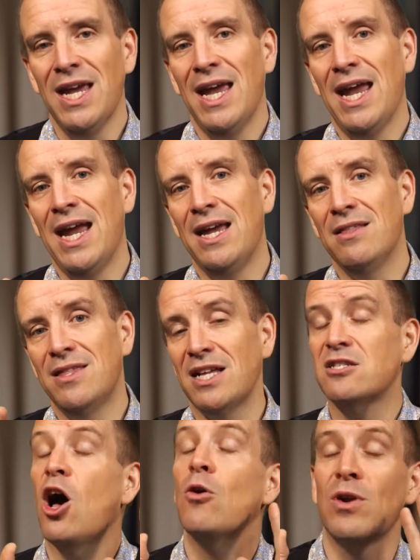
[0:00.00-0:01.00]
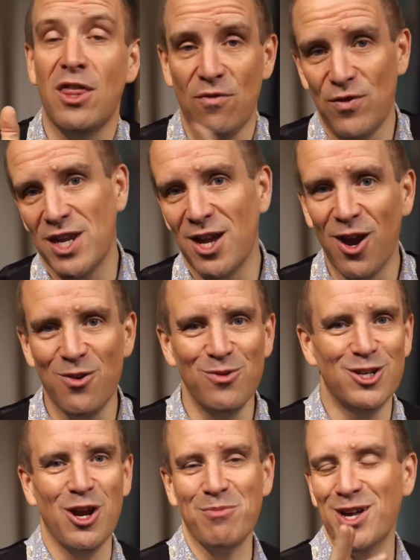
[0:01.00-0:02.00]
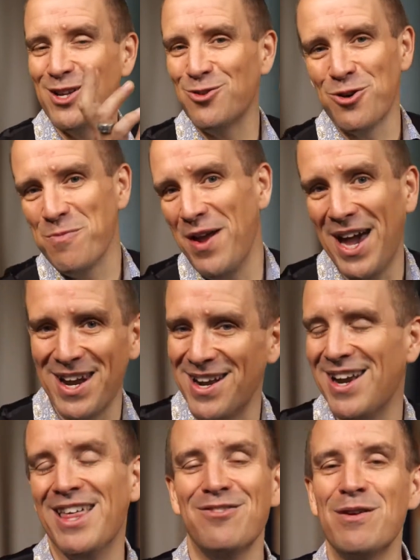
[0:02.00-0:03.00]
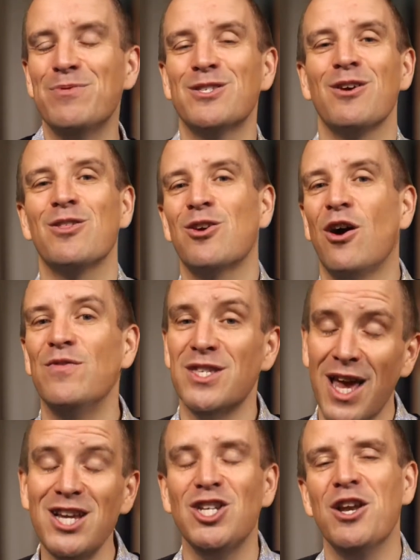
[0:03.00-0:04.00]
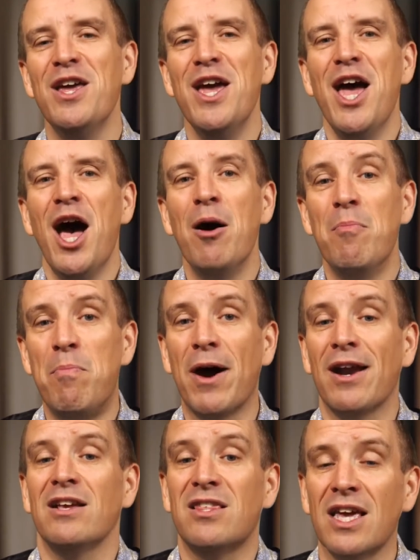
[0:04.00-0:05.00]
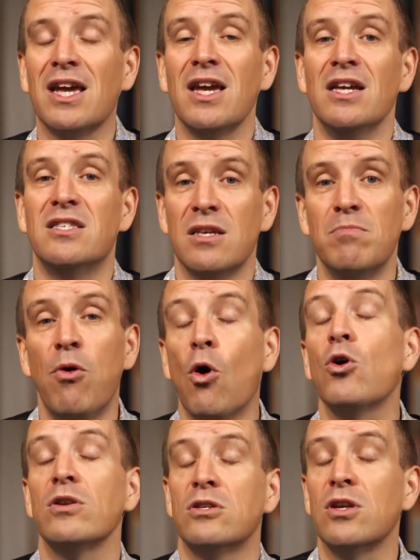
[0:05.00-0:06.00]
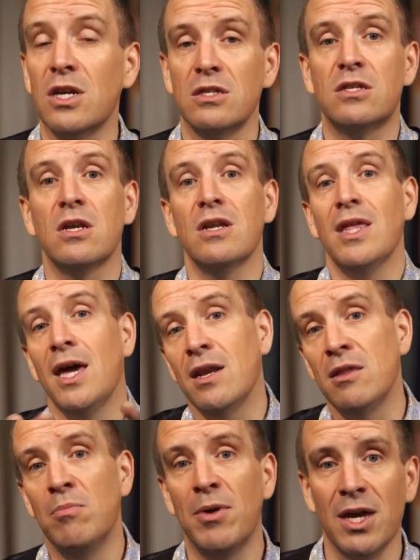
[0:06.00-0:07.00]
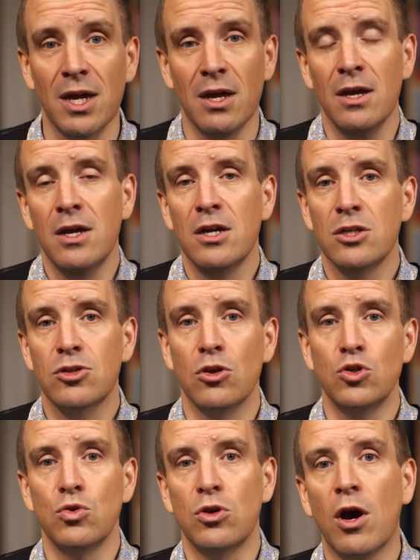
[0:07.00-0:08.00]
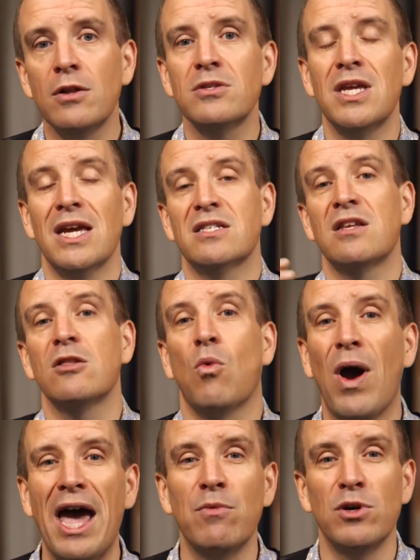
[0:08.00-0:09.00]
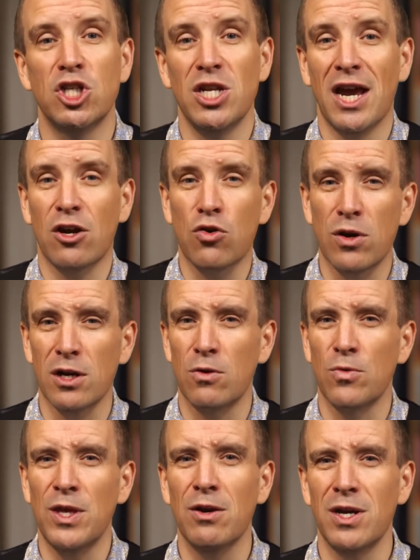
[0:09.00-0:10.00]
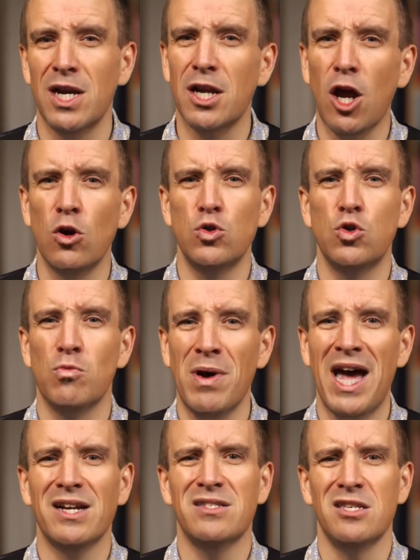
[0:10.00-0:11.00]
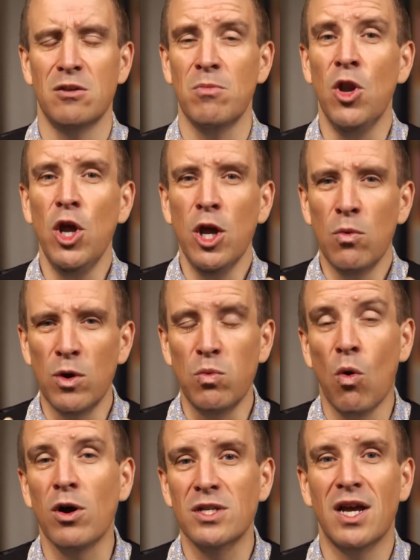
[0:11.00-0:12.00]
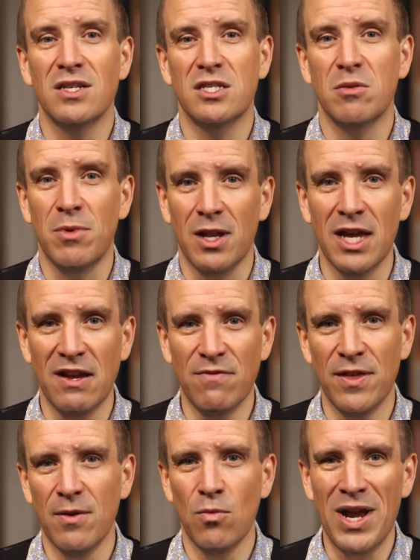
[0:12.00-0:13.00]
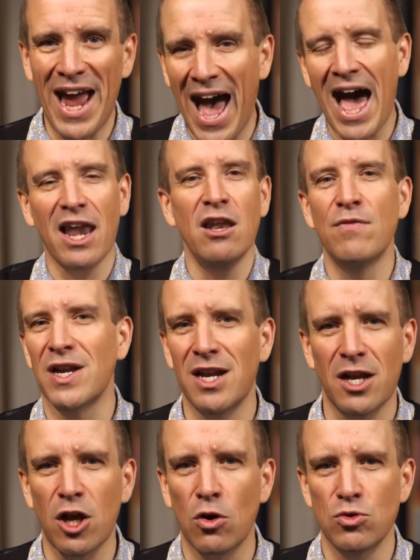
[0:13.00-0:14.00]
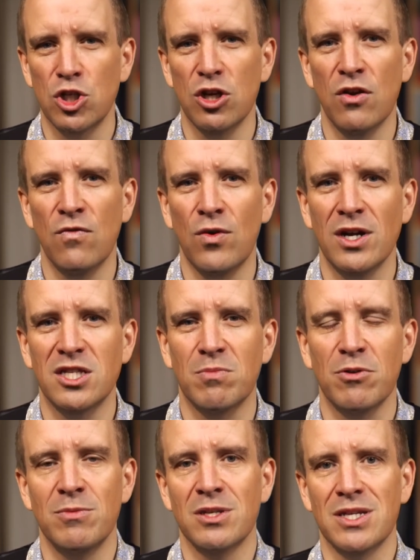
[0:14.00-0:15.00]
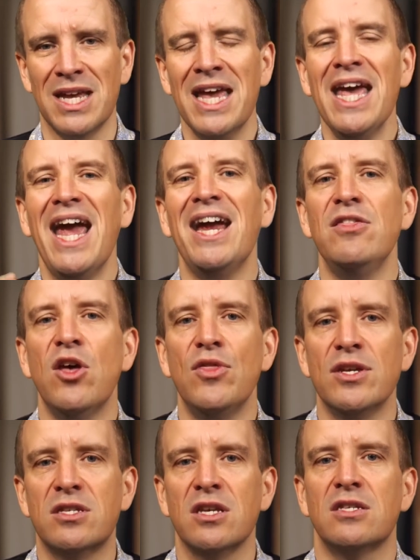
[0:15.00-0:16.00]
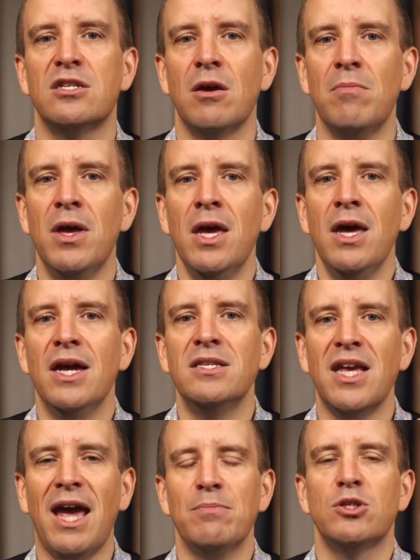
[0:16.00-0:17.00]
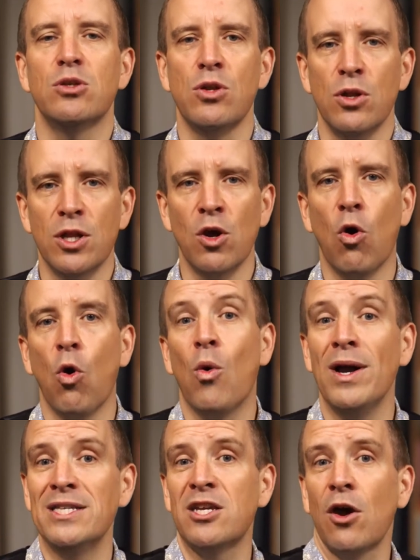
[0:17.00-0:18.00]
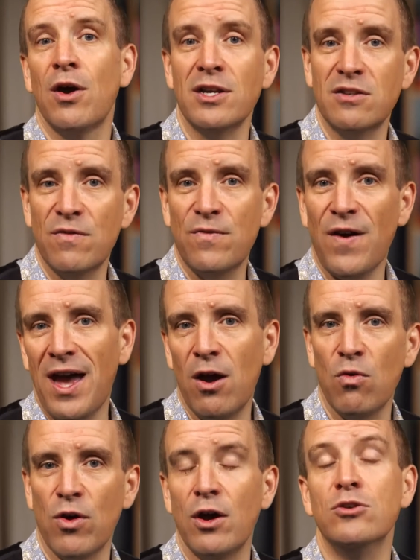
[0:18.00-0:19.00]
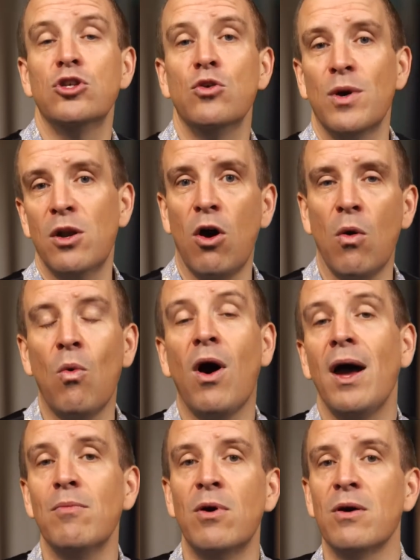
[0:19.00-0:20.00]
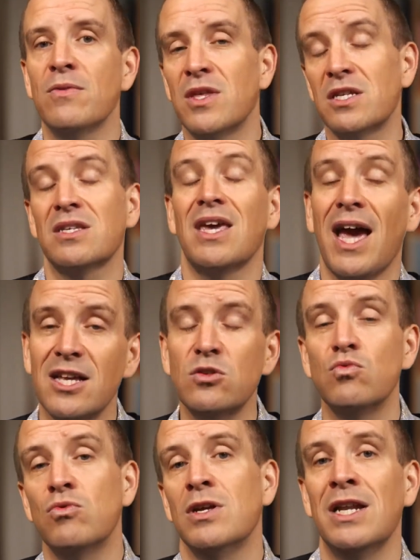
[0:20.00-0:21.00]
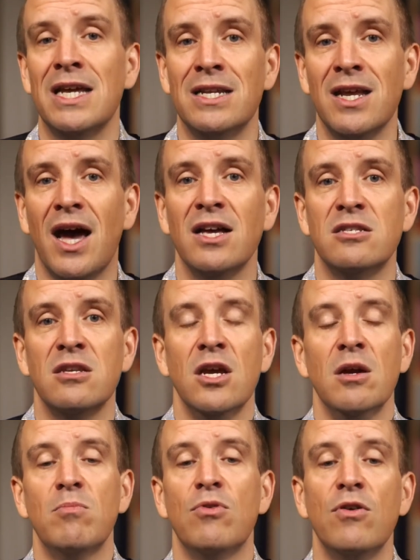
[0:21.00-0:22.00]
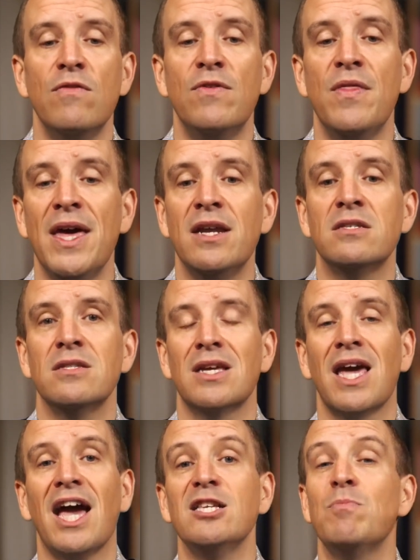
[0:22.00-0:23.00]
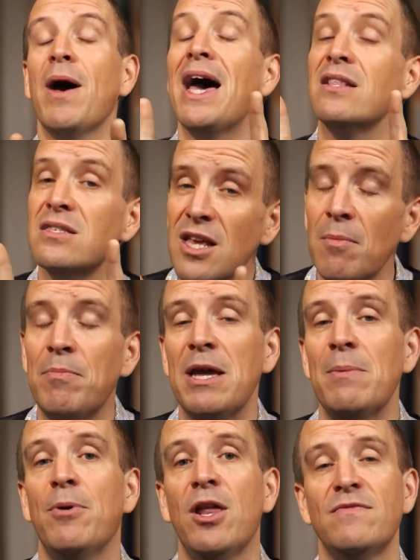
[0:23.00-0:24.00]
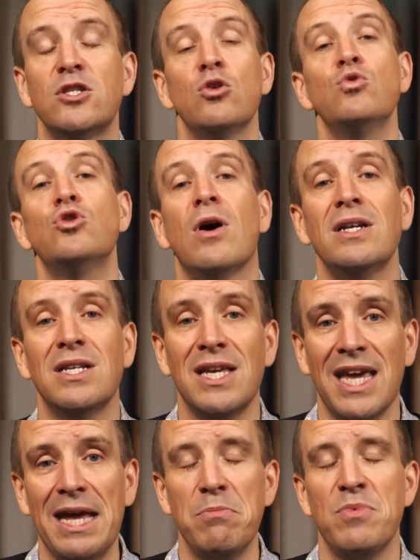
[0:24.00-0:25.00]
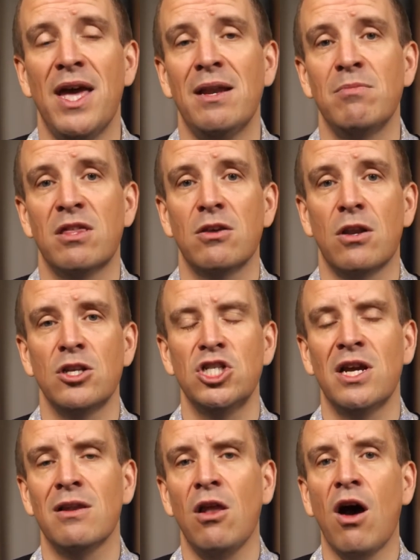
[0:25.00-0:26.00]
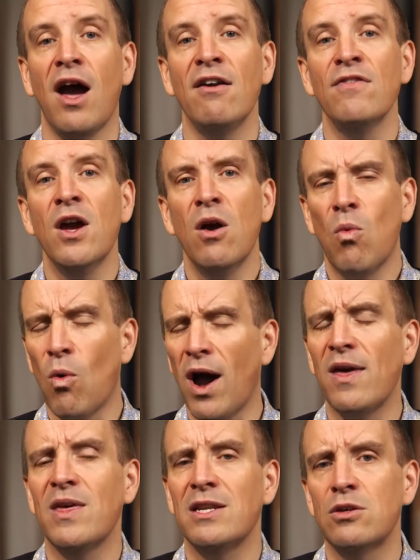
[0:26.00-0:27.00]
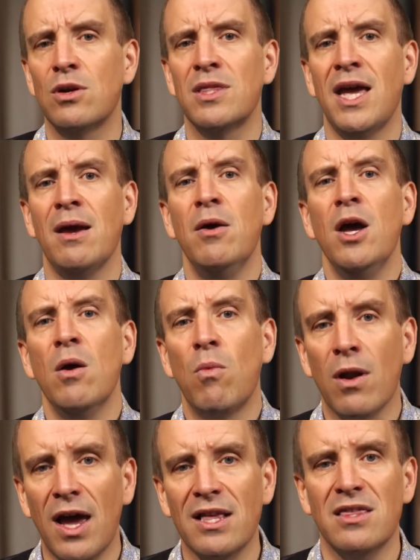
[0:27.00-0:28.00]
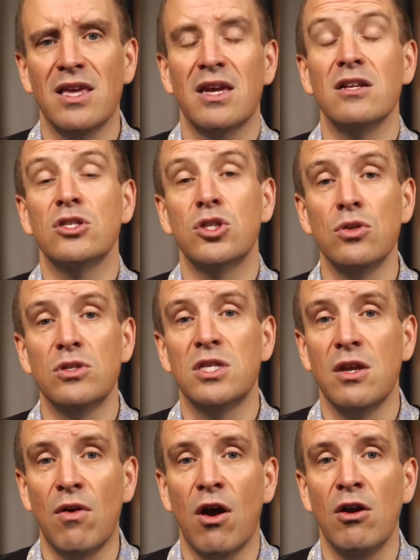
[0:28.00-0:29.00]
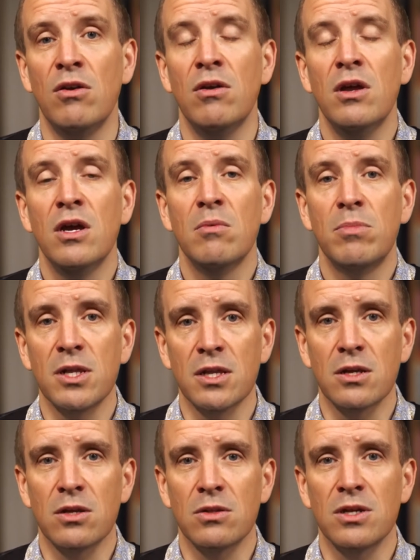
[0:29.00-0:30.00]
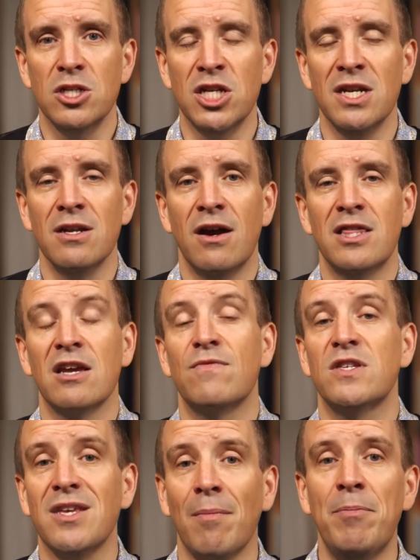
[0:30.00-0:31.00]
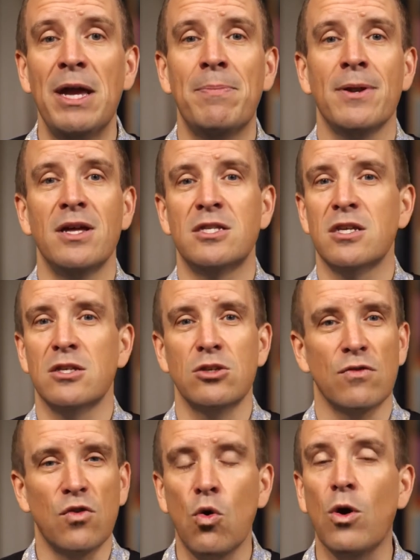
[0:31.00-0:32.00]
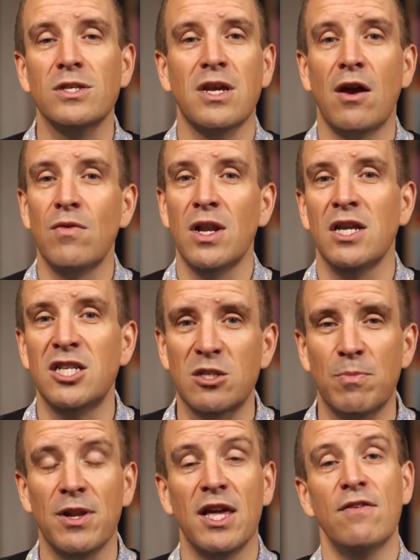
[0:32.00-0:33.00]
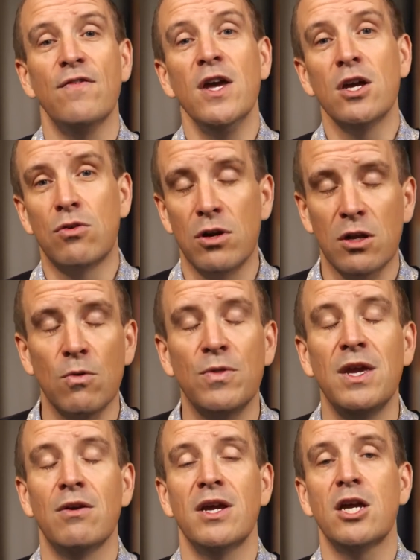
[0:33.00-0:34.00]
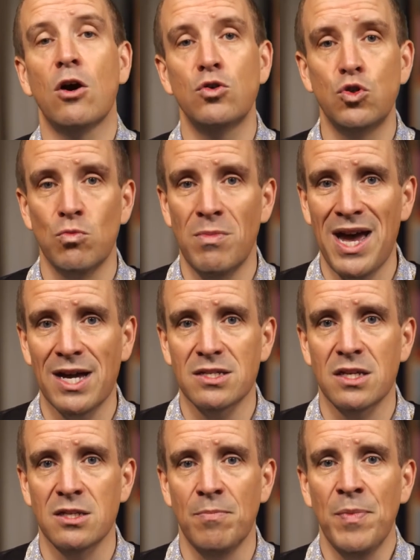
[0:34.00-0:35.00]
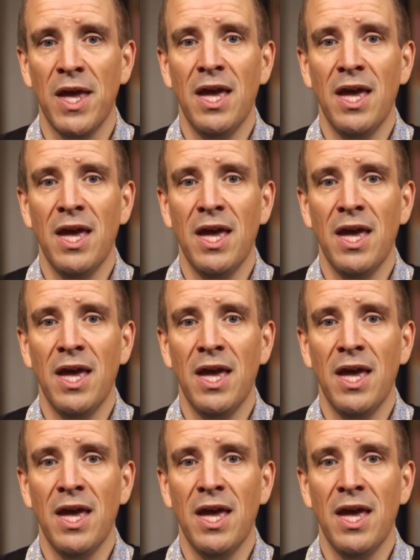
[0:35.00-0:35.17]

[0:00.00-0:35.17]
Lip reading: And that's a whole nother video, which I'm going to talk about in another episode of the conversation. But I think it's important to consider that in the bigger social context and the way in which now critical theory and cultural Marxism would want us to believe that we are living in a culture of white supremacy and that the system is absolutely always going to fail those who are not white. Well, this case really does prove that that isn't the case. But some people have still tried to keep that mythology alive. Why are they doing that? Well, I think it suits their own political agenda. I think for some people it's a sort of quasi-religious belief, critical theory, cultural Marxism.